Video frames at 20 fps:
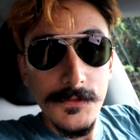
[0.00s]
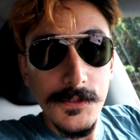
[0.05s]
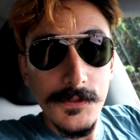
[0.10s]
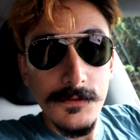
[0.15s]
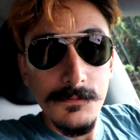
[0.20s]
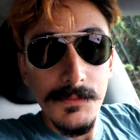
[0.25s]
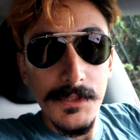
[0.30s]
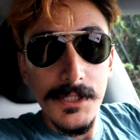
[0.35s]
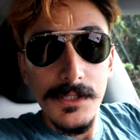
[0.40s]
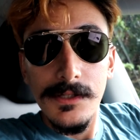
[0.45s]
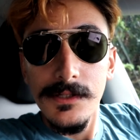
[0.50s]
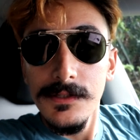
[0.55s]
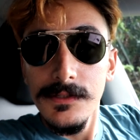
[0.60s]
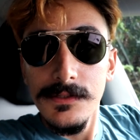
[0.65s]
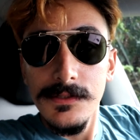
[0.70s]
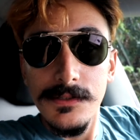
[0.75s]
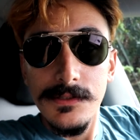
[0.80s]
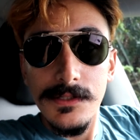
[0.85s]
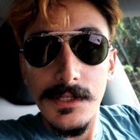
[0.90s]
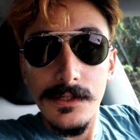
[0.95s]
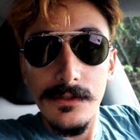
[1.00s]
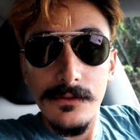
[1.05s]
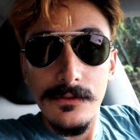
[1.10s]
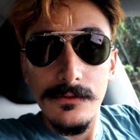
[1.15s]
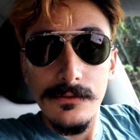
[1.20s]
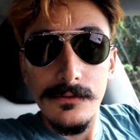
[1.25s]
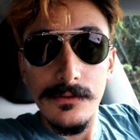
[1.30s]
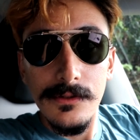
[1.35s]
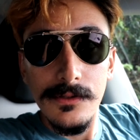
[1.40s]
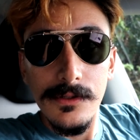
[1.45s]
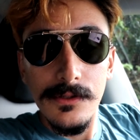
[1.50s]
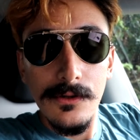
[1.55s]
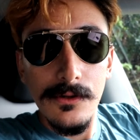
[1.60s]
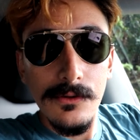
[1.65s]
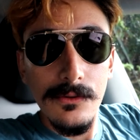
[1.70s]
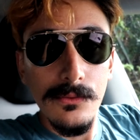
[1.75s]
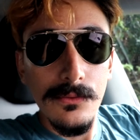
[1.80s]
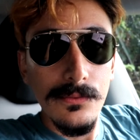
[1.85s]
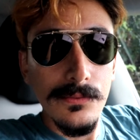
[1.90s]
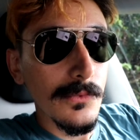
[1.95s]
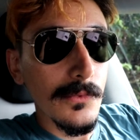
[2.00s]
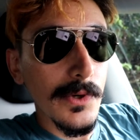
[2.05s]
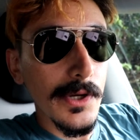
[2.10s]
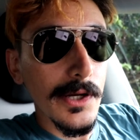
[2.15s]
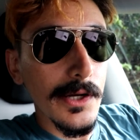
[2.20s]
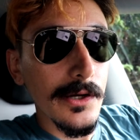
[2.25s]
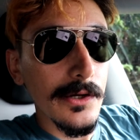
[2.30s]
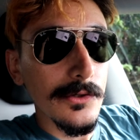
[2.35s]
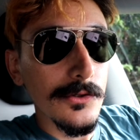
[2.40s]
just because I don't go where